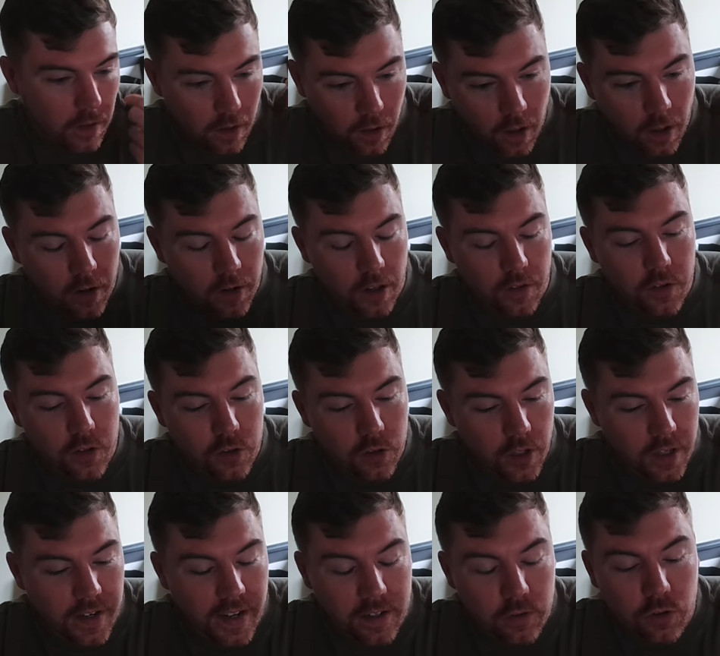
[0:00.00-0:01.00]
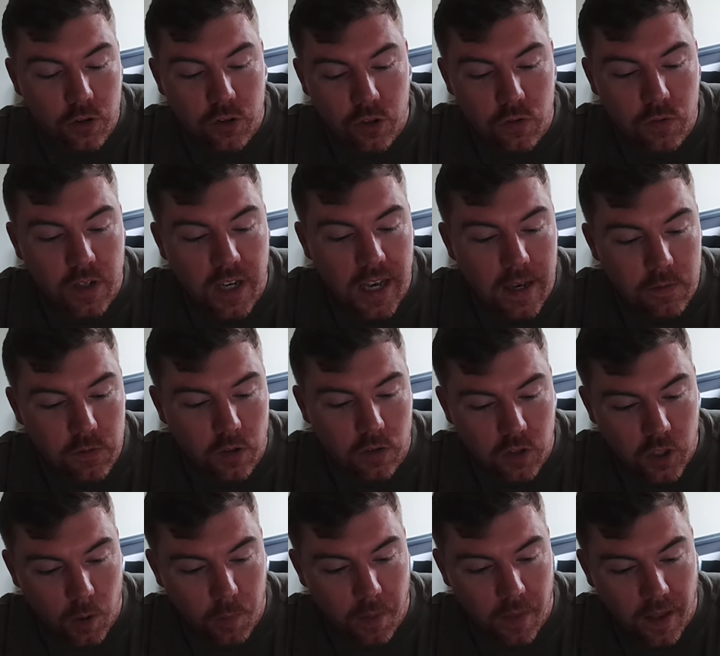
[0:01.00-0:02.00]
And there's an extra two games on
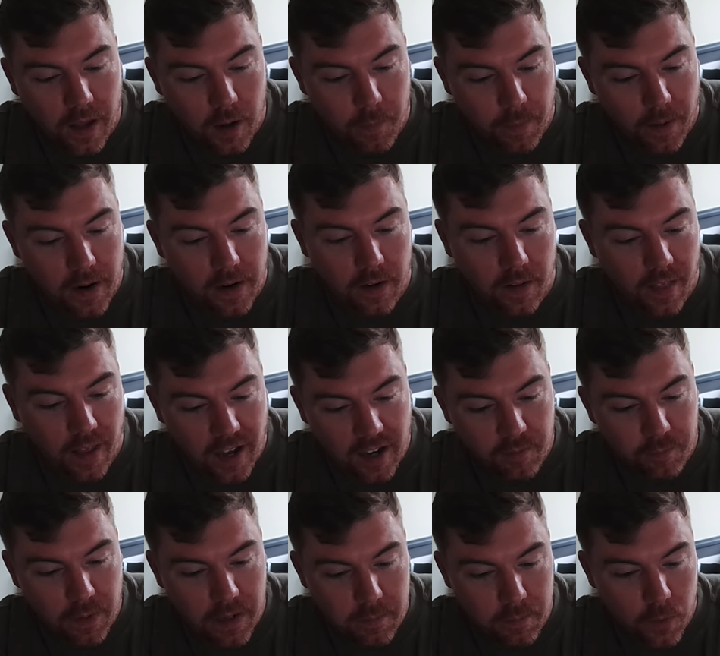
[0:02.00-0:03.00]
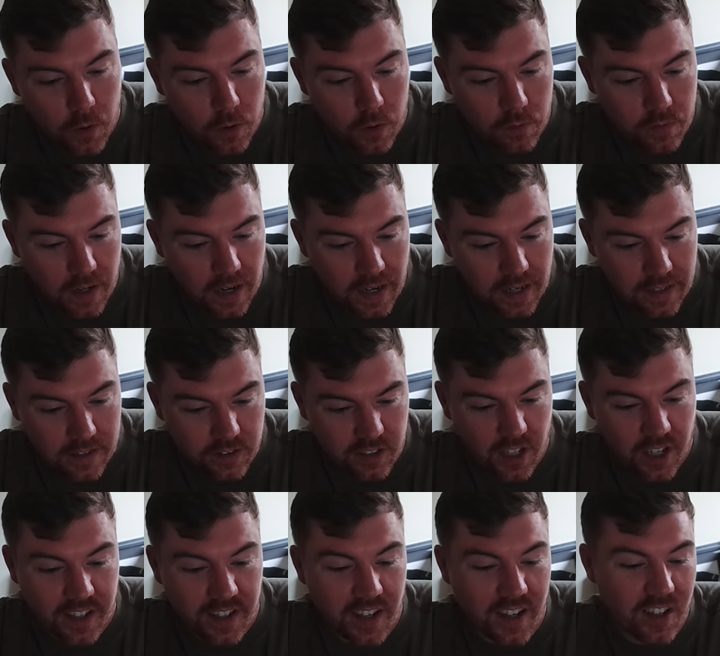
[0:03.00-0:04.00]
top of that, apparently, that have been moved as
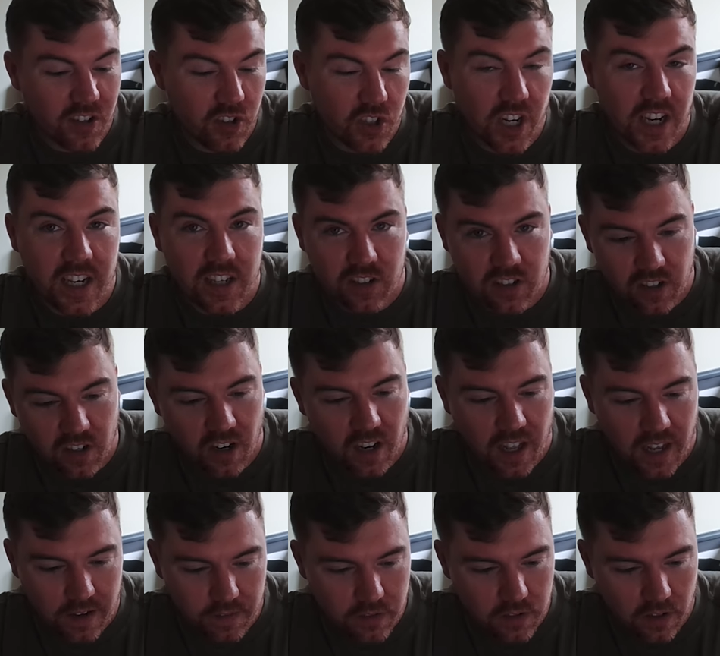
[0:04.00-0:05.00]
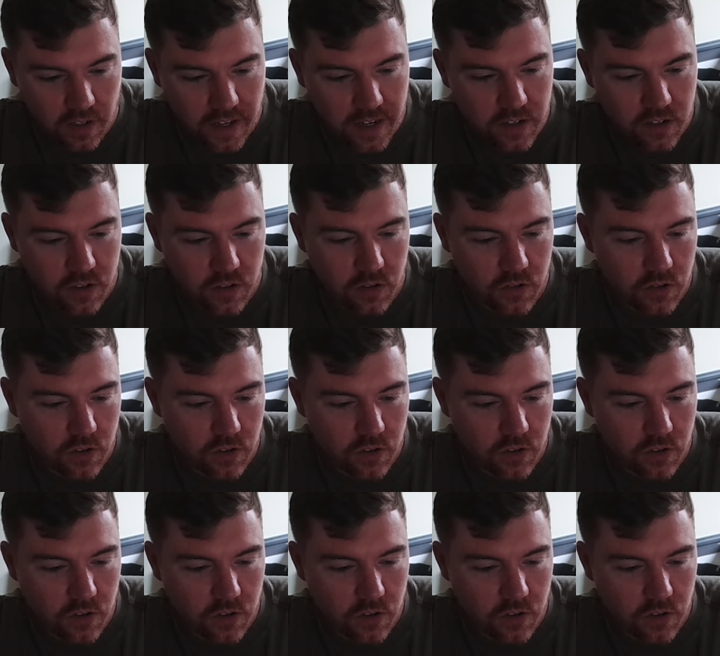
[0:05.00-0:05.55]
an adjacent live selection.